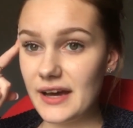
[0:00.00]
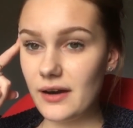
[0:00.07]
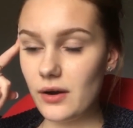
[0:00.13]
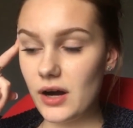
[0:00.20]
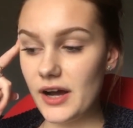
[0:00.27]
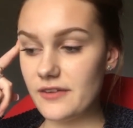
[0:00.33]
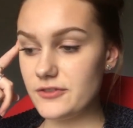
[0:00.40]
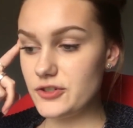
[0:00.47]
now.
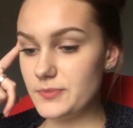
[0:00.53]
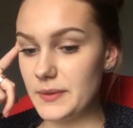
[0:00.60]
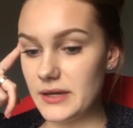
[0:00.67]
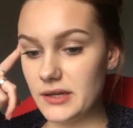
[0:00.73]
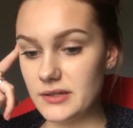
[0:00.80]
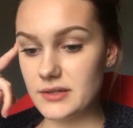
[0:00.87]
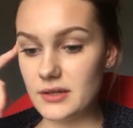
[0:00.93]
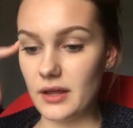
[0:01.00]
I've just
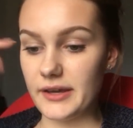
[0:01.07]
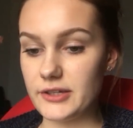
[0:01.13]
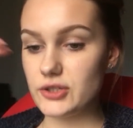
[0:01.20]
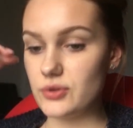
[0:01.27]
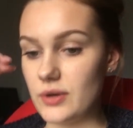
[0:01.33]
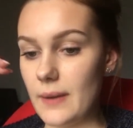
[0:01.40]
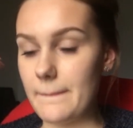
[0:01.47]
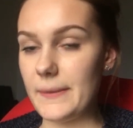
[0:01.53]
been like
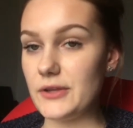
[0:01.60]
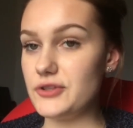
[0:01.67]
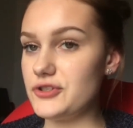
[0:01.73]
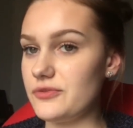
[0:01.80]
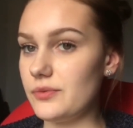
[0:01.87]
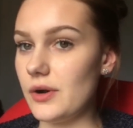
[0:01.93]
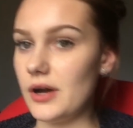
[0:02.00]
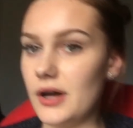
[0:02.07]
doing a bunch
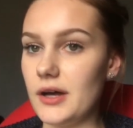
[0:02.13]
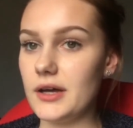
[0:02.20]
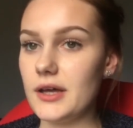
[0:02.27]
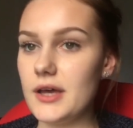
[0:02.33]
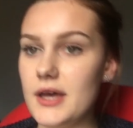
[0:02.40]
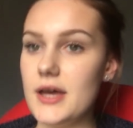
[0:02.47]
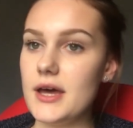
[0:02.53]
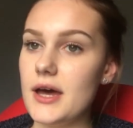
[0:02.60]
of work
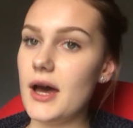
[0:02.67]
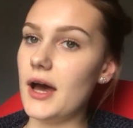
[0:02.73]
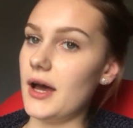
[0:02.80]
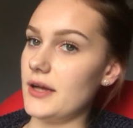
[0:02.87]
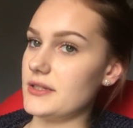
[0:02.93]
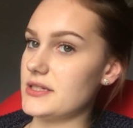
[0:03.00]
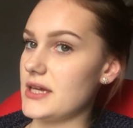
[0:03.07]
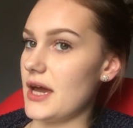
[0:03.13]

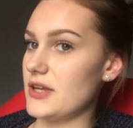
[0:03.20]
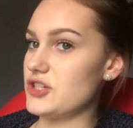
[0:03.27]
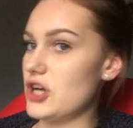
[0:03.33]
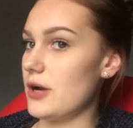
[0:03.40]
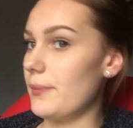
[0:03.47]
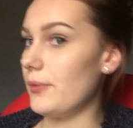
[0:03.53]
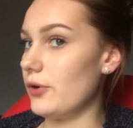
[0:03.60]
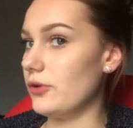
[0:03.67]
to catch
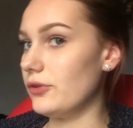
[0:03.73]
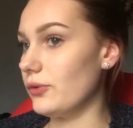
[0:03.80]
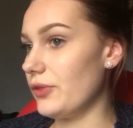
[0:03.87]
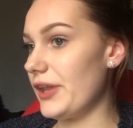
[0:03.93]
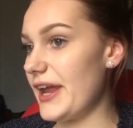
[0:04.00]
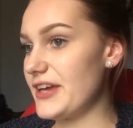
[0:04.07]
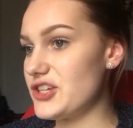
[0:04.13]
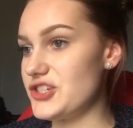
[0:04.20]
up on all
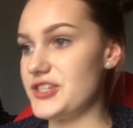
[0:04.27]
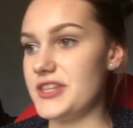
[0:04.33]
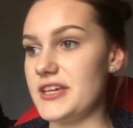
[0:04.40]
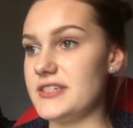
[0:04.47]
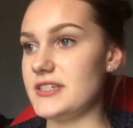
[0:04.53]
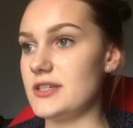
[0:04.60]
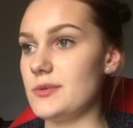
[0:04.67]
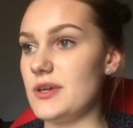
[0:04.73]
the lectures and
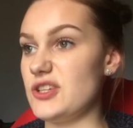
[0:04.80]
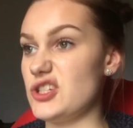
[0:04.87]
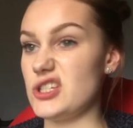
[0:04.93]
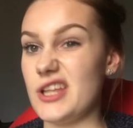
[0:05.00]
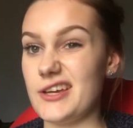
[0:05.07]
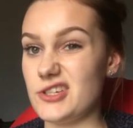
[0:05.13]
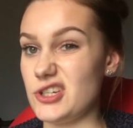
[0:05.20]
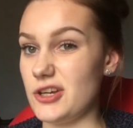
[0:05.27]
things this week, just
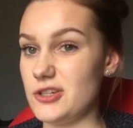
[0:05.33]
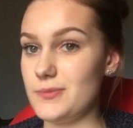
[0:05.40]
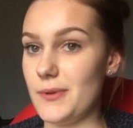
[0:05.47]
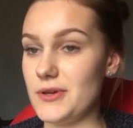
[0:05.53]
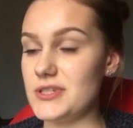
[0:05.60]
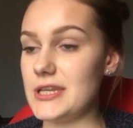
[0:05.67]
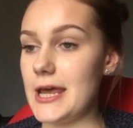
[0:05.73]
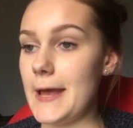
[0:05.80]
lecture notes
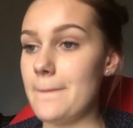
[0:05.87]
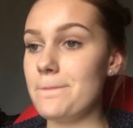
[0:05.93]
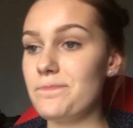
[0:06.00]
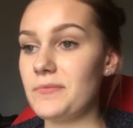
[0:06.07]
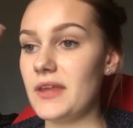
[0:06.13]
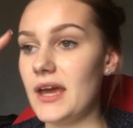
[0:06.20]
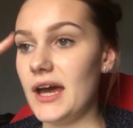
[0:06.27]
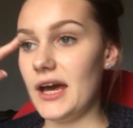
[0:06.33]
mostly,
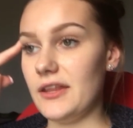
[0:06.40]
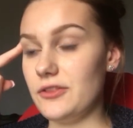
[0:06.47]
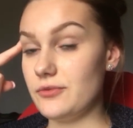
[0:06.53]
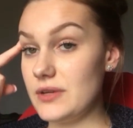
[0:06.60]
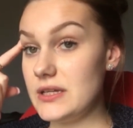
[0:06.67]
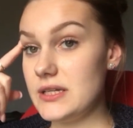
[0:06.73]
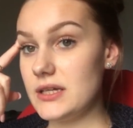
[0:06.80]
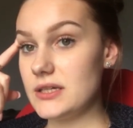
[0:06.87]
and the
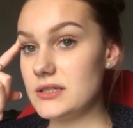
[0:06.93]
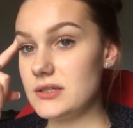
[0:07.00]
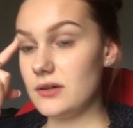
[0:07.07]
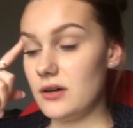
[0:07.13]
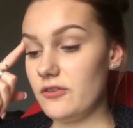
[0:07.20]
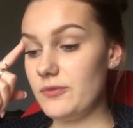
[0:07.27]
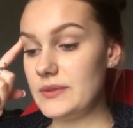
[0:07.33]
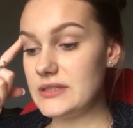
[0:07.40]
readings that
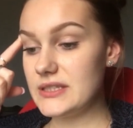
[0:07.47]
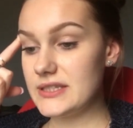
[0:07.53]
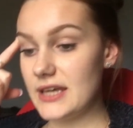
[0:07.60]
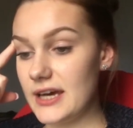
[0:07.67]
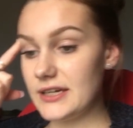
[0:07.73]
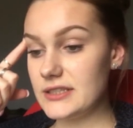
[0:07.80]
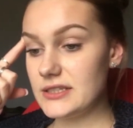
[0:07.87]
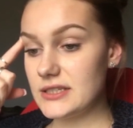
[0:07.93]
I've been
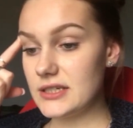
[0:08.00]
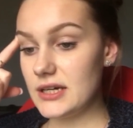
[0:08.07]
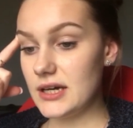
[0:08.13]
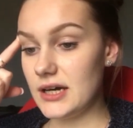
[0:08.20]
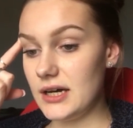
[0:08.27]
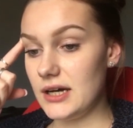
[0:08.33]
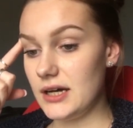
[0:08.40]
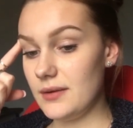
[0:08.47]
set.
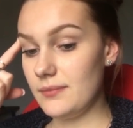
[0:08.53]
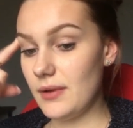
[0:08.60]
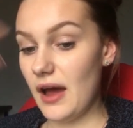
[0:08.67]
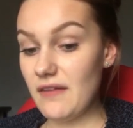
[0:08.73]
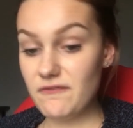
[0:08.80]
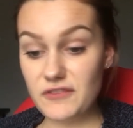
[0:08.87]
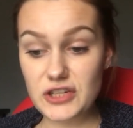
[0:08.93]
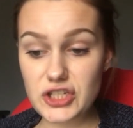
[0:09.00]
I
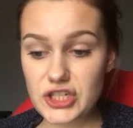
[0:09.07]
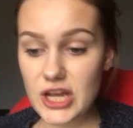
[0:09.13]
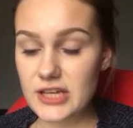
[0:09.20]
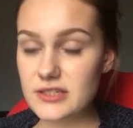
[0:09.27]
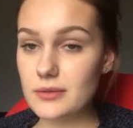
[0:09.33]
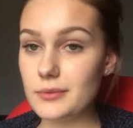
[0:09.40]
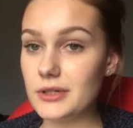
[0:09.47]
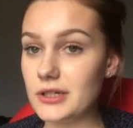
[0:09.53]
haven't finished
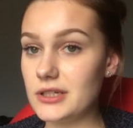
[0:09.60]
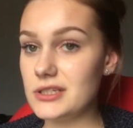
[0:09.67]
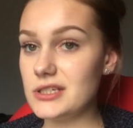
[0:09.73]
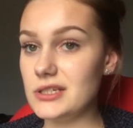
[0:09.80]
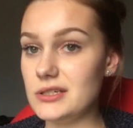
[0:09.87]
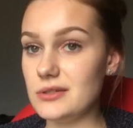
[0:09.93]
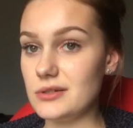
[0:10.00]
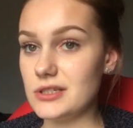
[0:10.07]
yet, so I'm gonna
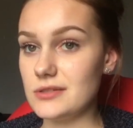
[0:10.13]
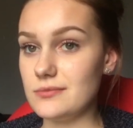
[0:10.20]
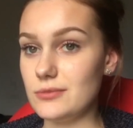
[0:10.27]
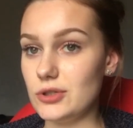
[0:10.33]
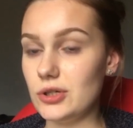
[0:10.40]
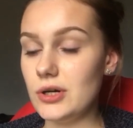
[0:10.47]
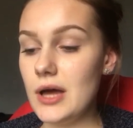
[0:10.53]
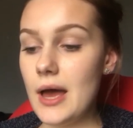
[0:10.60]
continue doing some
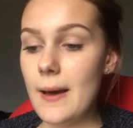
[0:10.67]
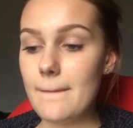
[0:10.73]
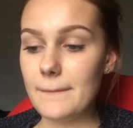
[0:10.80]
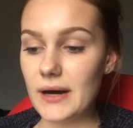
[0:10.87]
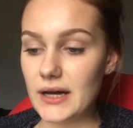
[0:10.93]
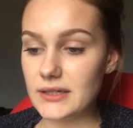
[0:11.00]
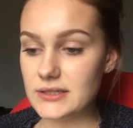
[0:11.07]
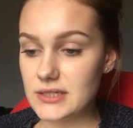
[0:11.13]
more,
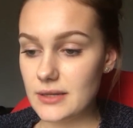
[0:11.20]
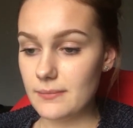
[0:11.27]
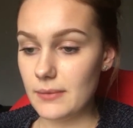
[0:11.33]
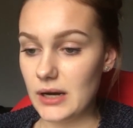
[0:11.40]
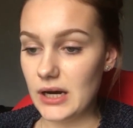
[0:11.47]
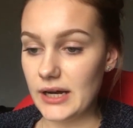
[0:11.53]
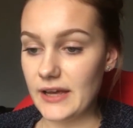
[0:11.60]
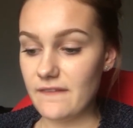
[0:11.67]
but
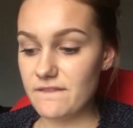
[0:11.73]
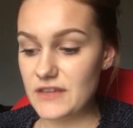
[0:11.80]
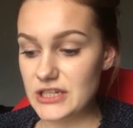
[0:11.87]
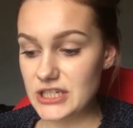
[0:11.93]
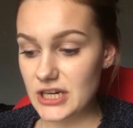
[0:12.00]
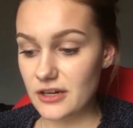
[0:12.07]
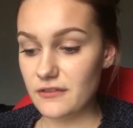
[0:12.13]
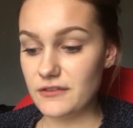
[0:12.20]
my
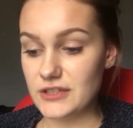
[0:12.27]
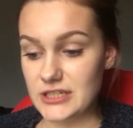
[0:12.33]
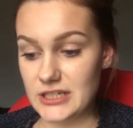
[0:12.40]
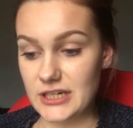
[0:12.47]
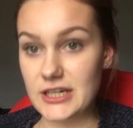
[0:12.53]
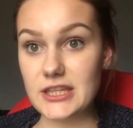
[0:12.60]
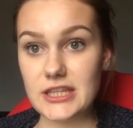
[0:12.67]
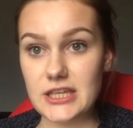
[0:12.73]
video for
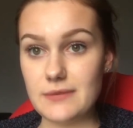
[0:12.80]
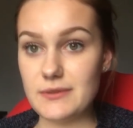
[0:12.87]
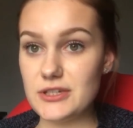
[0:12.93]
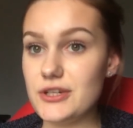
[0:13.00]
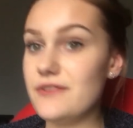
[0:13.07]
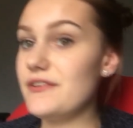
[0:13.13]
tonight, the mystery